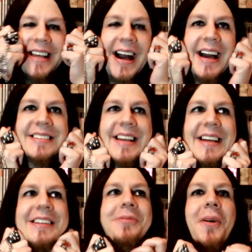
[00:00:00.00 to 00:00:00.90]
guys,
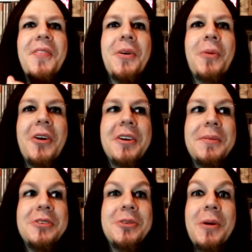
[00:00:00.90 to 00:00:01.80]
I just wanted to
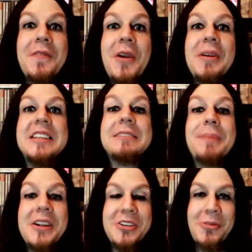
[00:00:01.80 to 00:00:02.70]
welcome you to a very
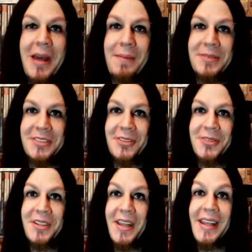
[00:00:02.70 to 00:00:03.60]
special
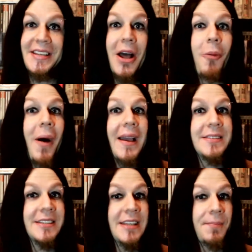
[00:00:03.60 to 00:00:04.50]
episode today. Now, why
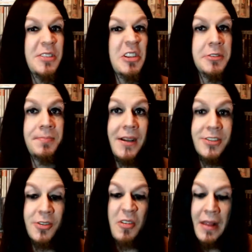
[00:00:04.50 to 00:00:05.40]
is this episode
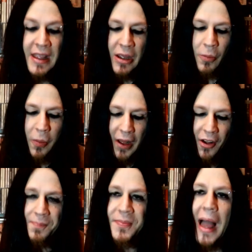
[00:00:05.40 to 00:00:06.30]
special?
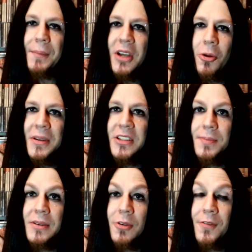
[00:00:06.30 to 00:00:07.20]
Well, I'm going to
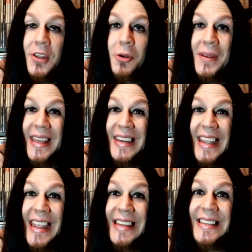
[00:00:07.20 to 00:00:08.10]
be reviewing an
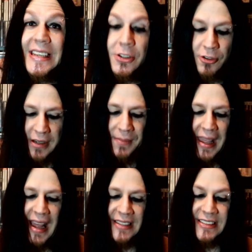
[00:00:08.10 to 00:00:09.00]
indie
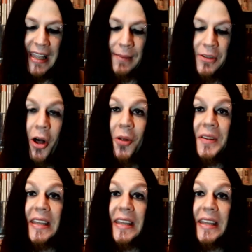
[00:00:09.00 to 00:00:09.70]
Dreamcast game called